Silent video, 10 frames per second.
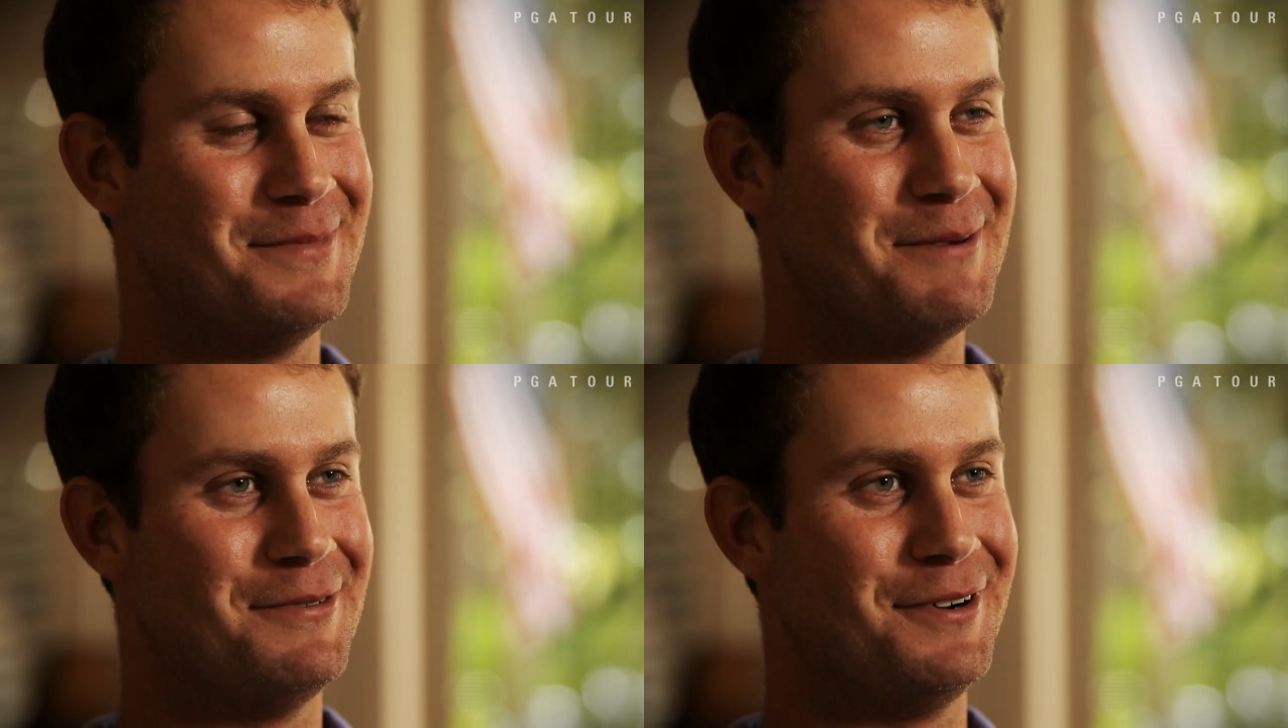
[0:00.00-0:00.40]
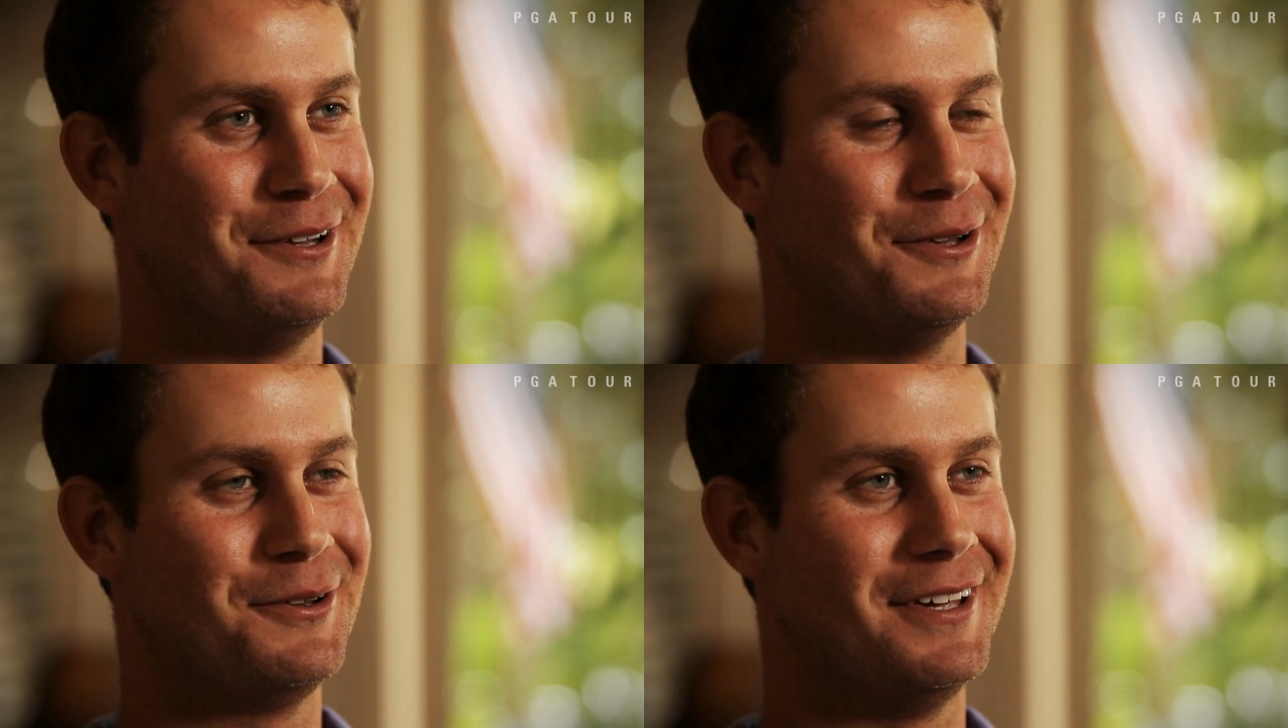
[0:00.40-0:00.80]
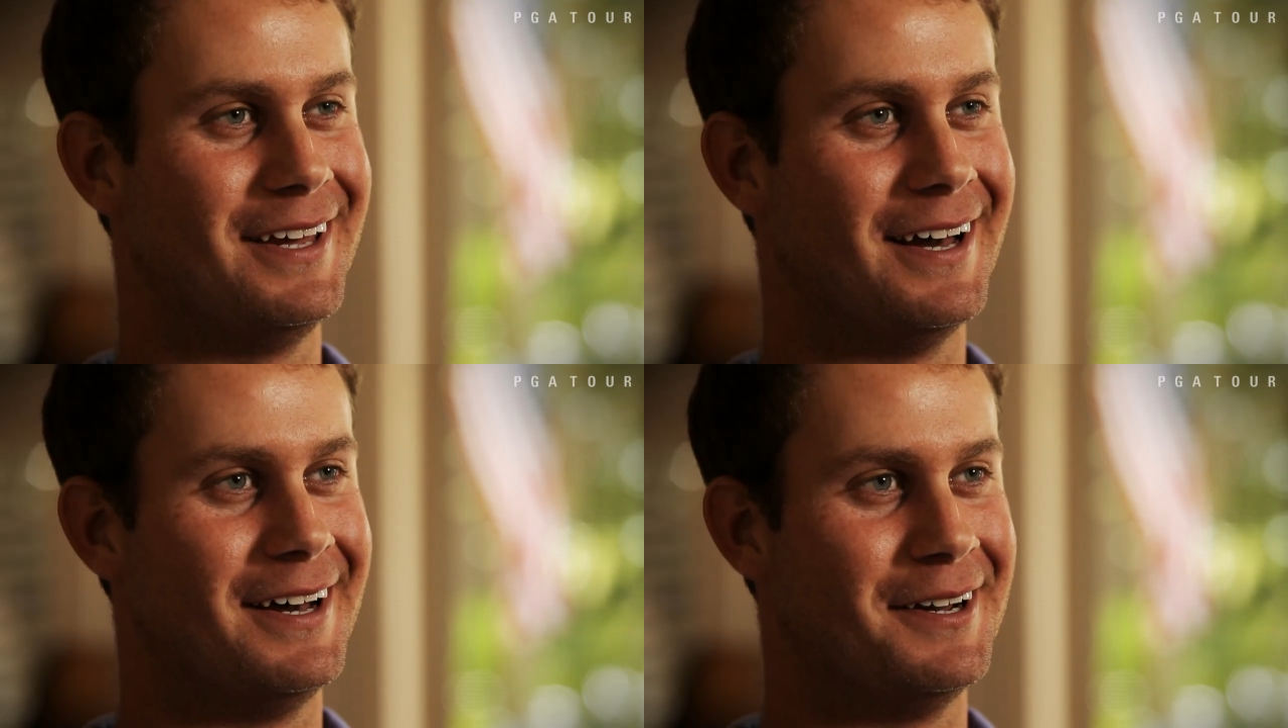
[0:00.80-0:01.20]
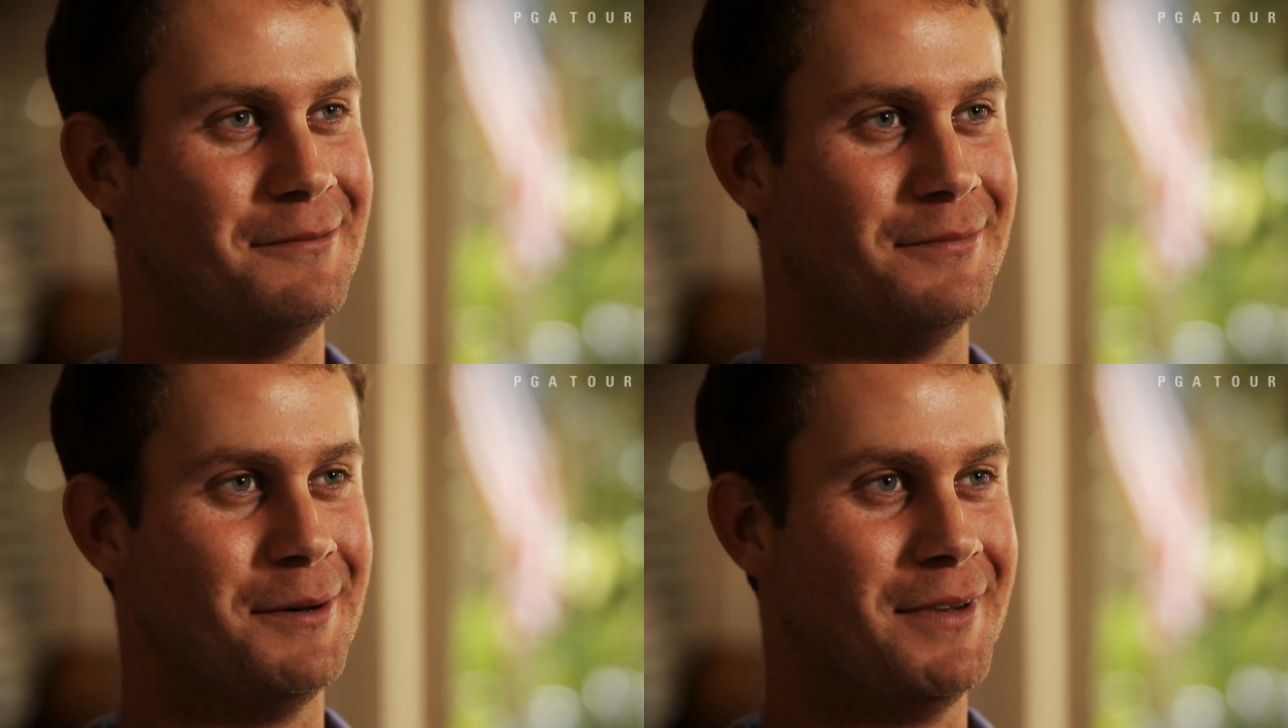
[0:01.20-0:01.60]
I'm a very low-key guy, and
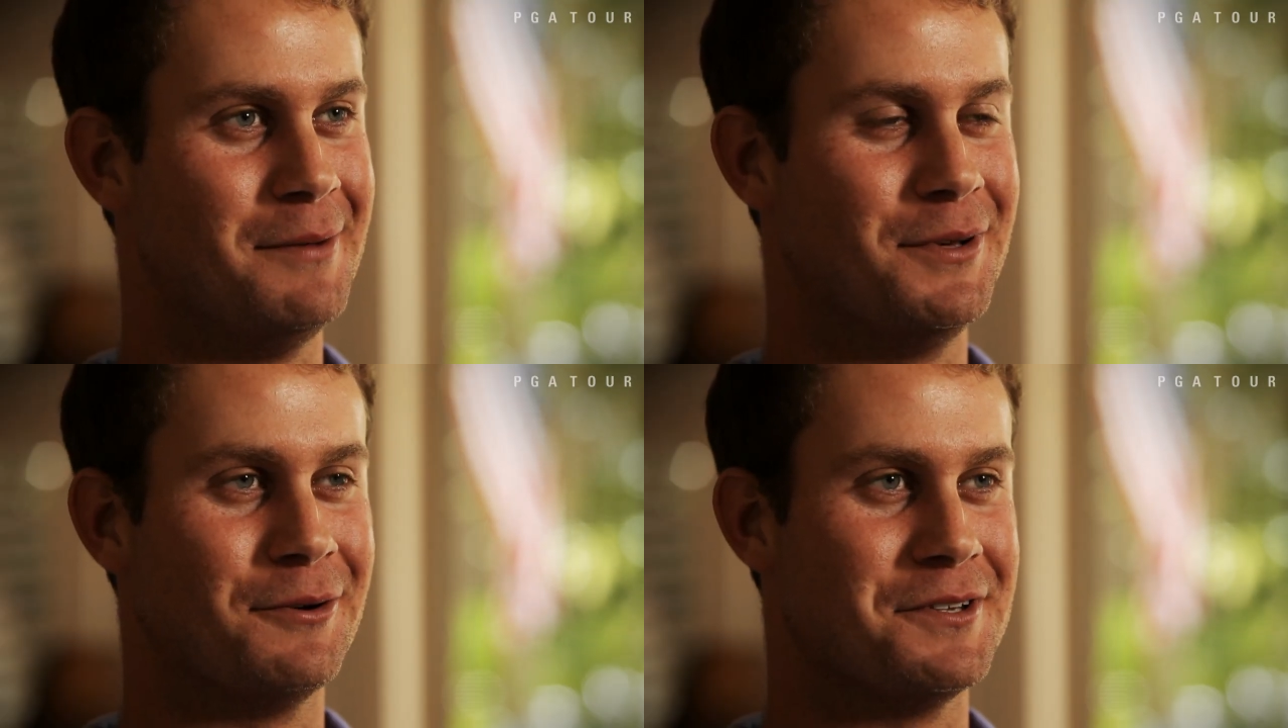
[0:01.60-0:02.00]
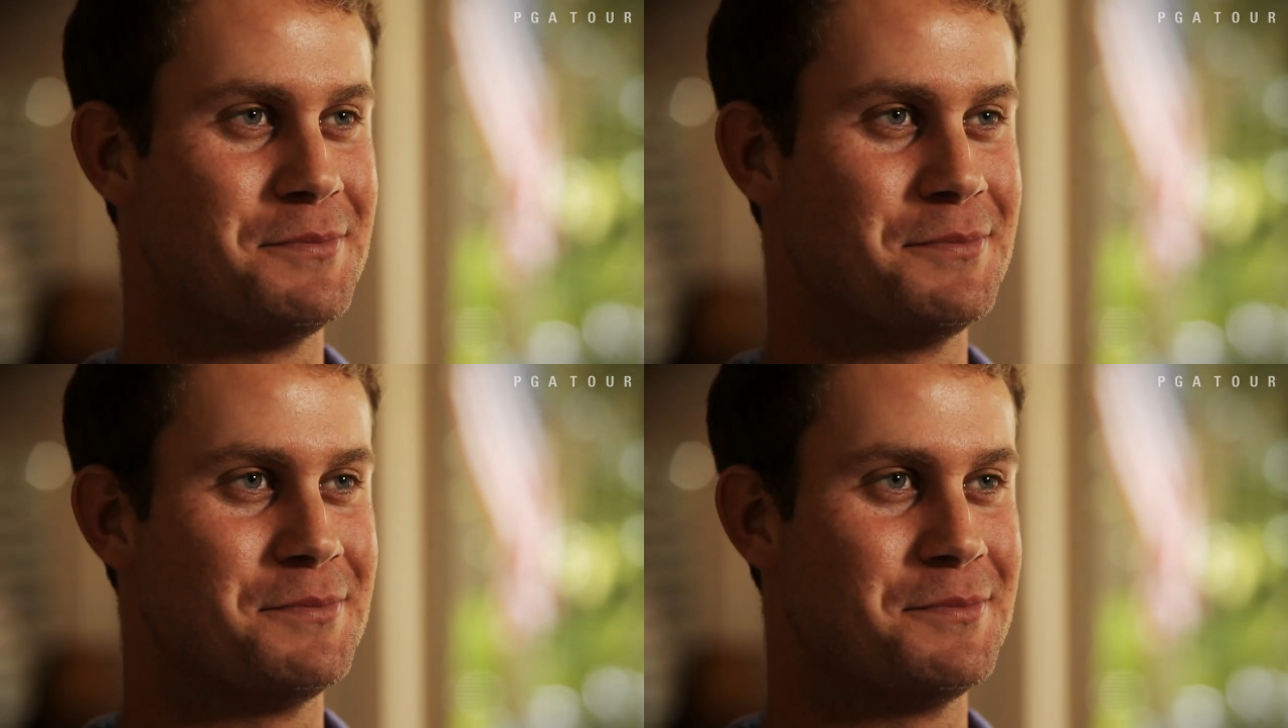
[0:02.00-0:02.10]
I'm, I'm not big on the